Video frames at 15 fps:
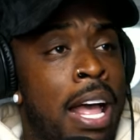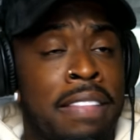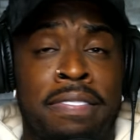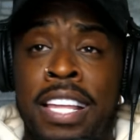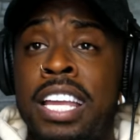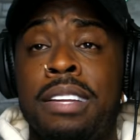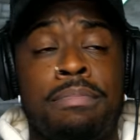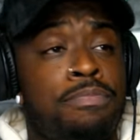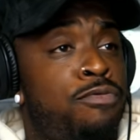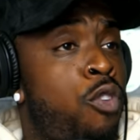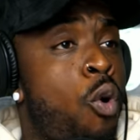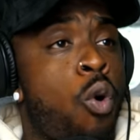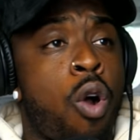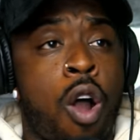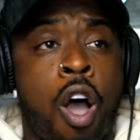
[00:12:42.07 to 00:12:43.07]
I think
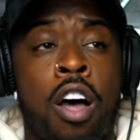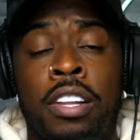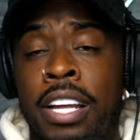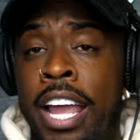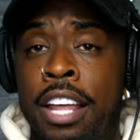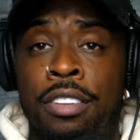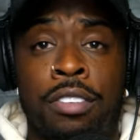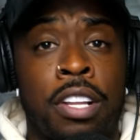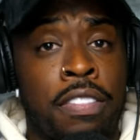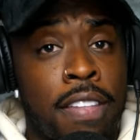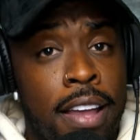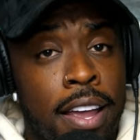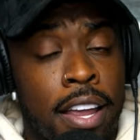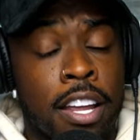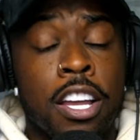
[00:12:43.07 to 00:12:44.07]
four all together in the
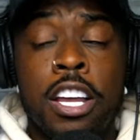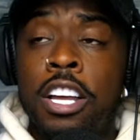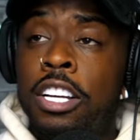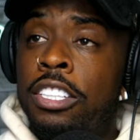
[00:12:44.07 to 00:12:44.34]
thing.